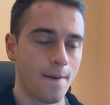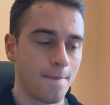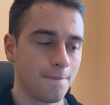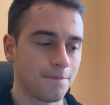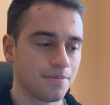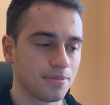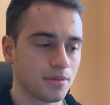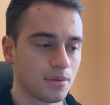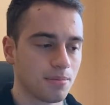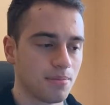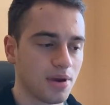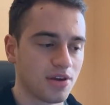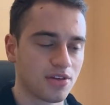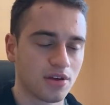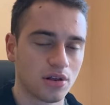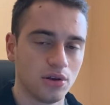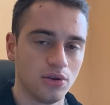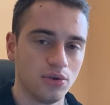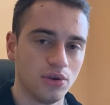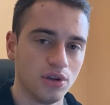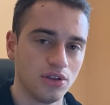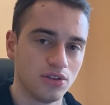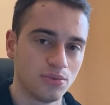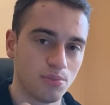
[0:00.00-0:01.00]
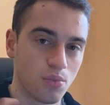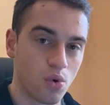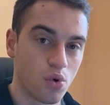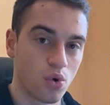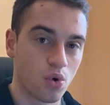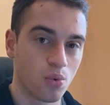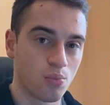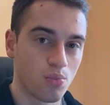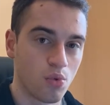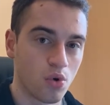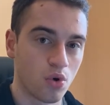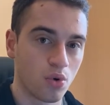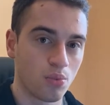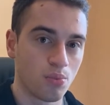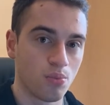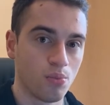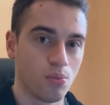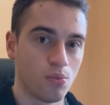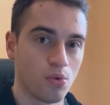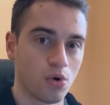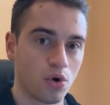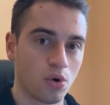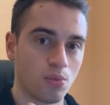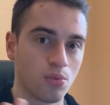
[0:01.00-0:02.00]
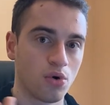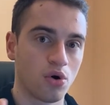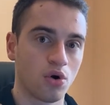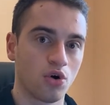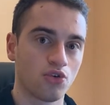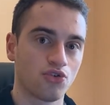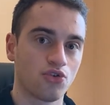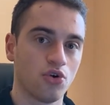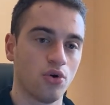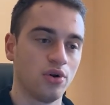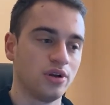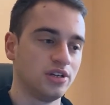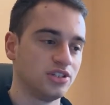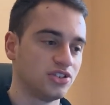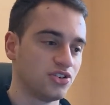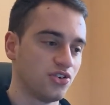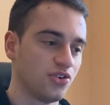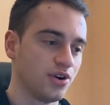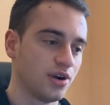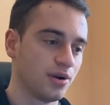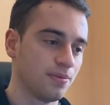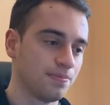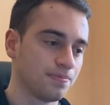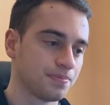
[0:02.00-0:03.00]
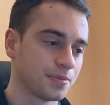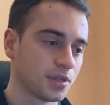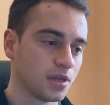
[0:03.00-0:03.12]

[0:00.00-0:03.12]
Basically, you need more control in general.